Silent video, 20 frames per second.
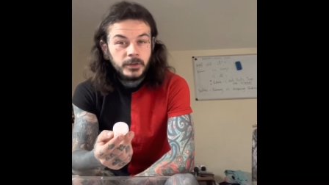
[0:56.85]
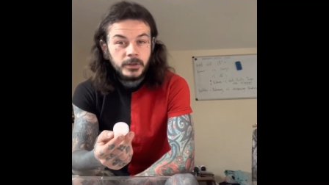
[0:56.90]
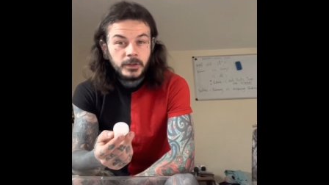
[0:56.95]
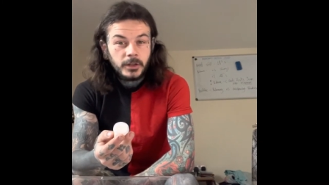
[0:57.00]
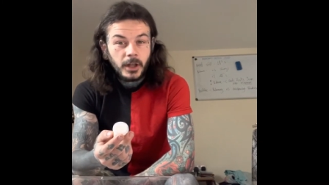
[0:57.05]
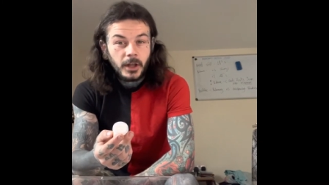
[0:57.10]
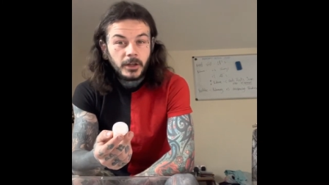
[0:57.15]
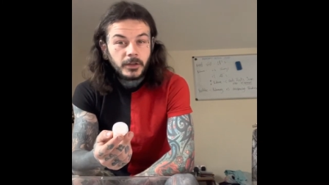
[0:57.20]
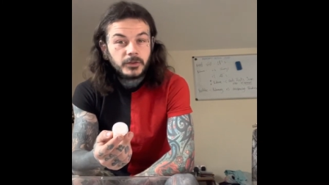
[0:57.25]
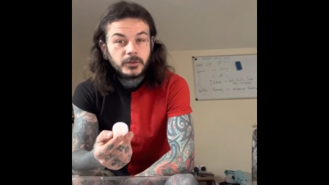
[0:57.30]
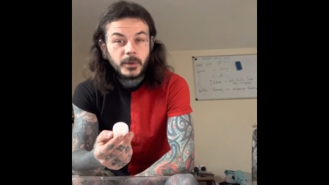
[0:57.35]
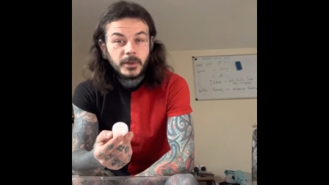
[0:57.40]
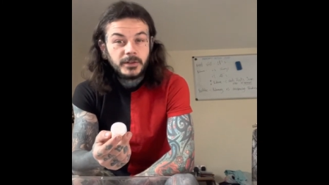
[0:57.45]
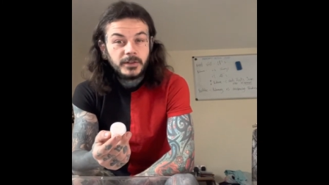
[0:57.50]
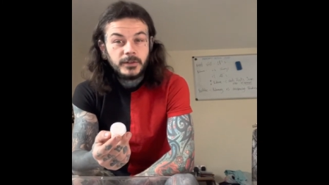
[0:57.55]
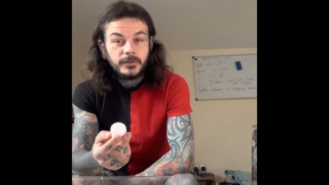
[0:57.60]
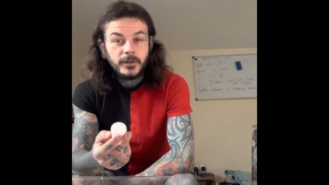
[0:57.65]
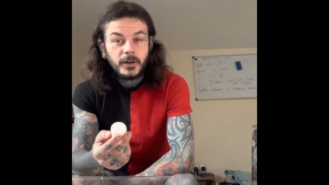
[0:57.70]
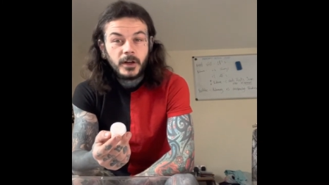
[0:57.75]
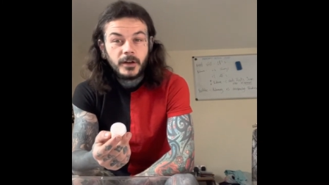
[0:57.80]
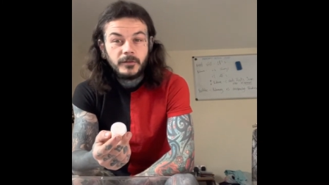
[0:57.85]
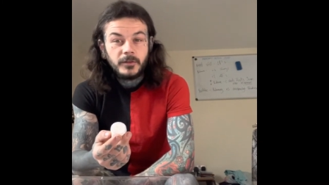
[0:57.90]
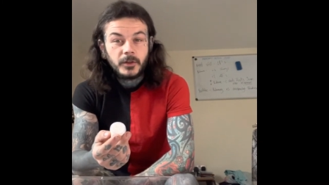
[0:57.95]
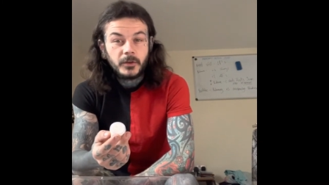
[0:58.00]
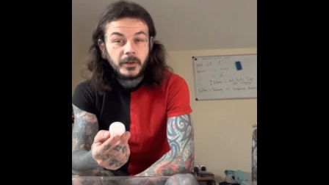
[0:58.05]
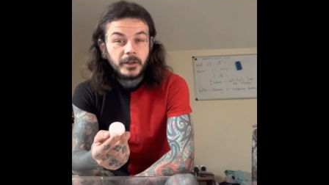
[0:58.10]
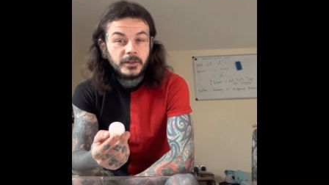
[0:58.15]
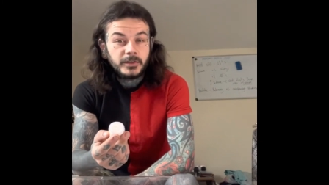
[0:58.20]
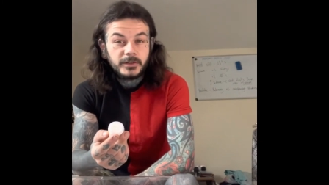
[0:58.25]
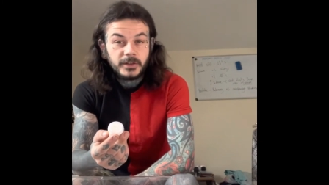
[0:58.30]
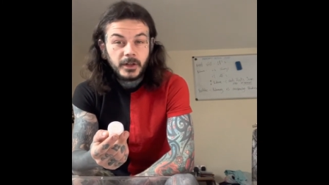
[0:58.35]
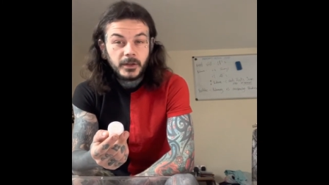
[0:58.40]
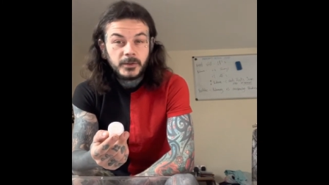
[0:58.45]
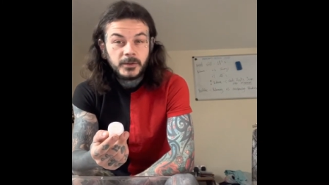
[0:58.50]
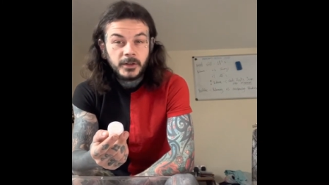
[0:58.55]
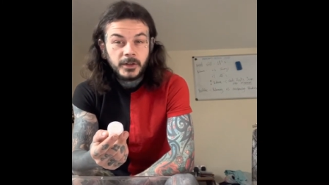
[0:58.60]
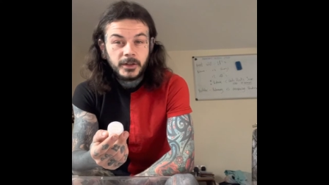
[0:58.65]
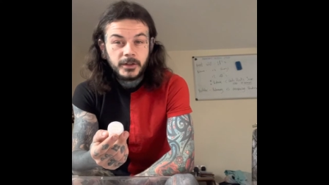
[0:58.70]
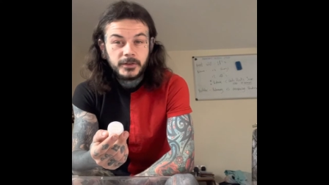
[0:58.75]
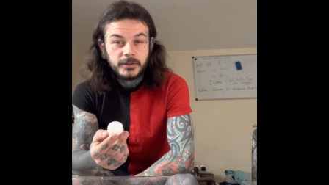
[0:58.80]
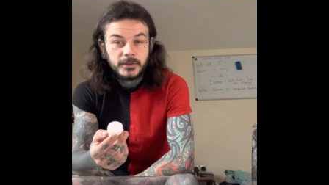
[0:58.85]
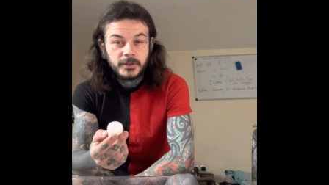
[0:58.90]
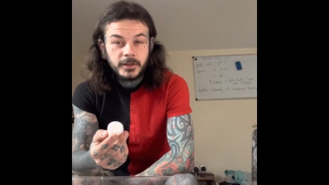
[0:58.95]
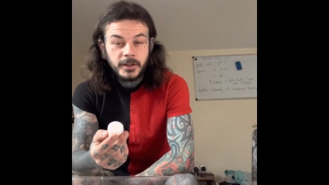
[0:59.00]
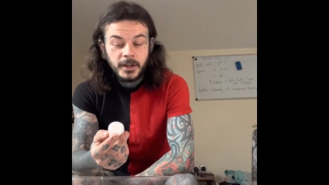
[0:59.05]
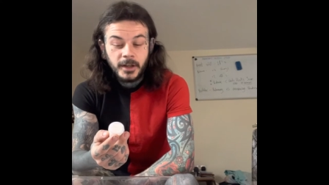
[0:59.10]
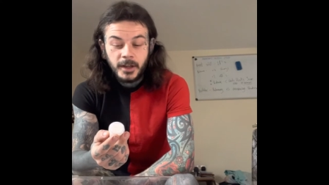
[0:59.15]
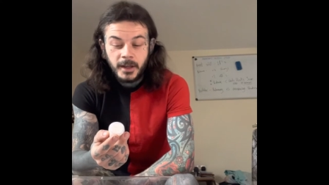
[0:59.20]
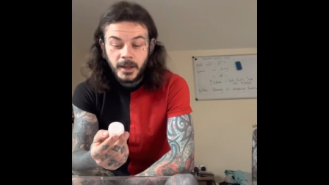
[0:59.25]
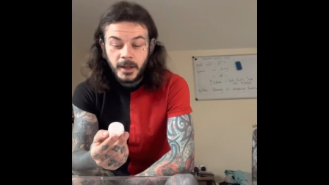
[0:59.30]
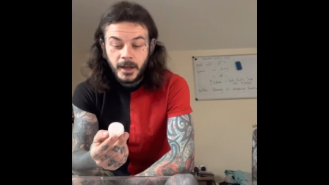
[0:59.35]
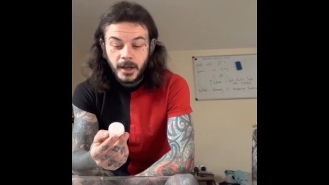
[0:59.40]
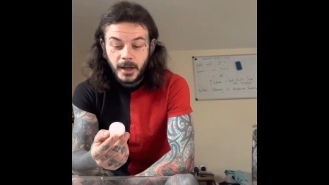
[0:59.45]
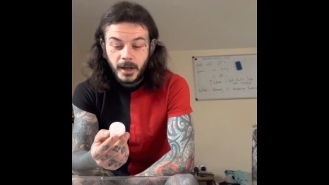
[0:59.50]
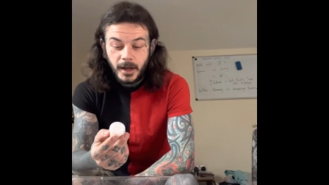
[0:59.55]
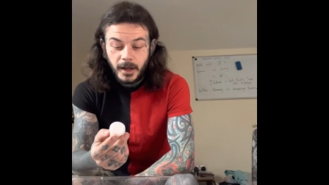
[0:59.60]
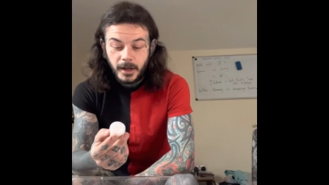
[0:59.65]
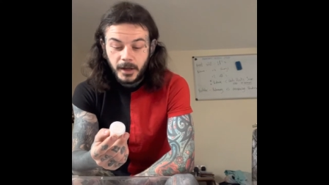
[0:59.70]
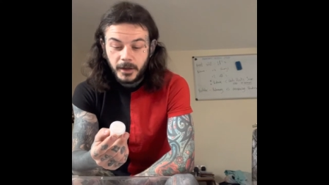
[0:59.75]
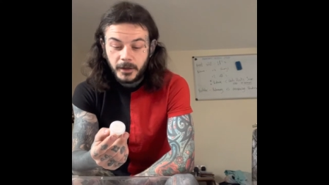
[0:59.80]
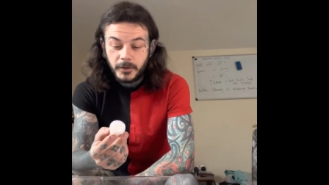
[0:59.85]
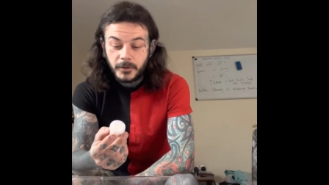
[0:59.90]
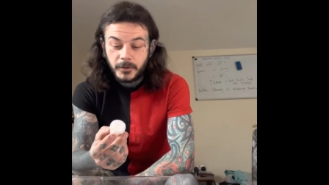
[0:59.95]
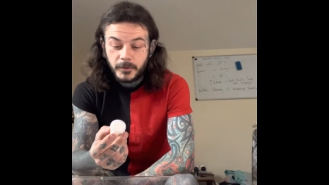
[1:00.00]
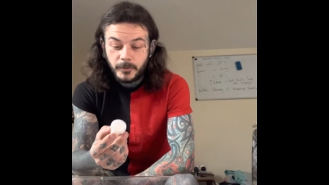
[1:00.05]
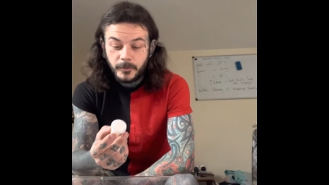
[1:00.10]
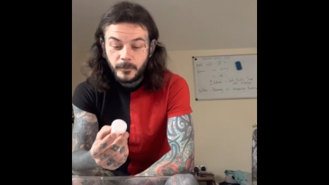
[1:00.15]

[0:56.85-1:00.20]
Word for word: like 25 degrees Celsius and